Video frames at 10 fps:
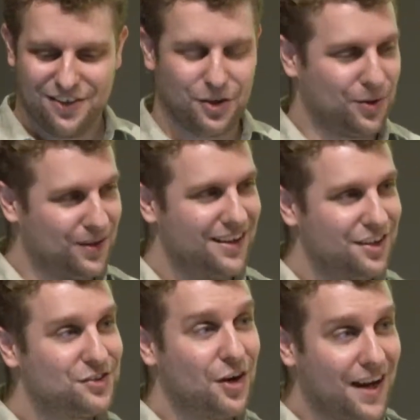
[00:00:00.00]
So
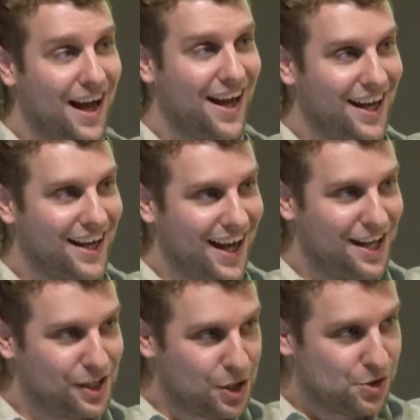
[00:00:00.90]
start high
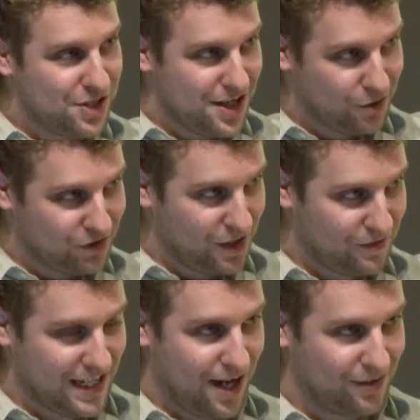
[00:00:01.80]
and negotiate
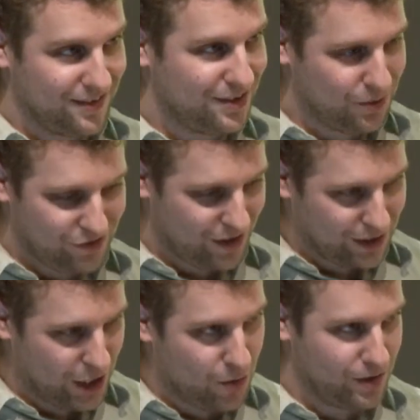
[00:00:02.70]
yourself down. Don't
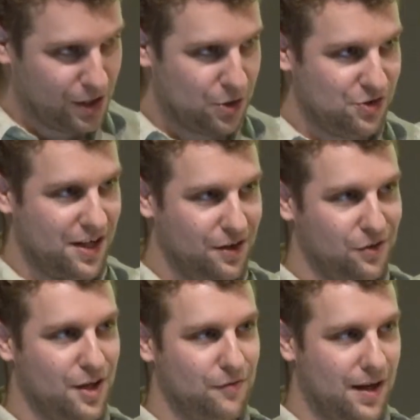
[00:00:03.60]
start low and negotiate
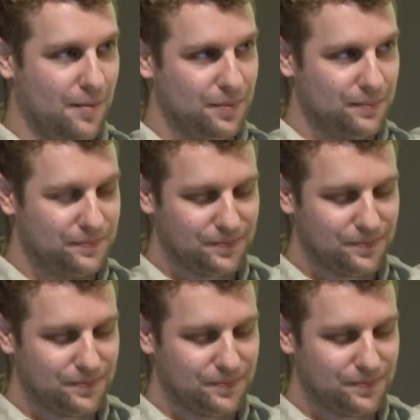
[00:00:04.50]
yourself up.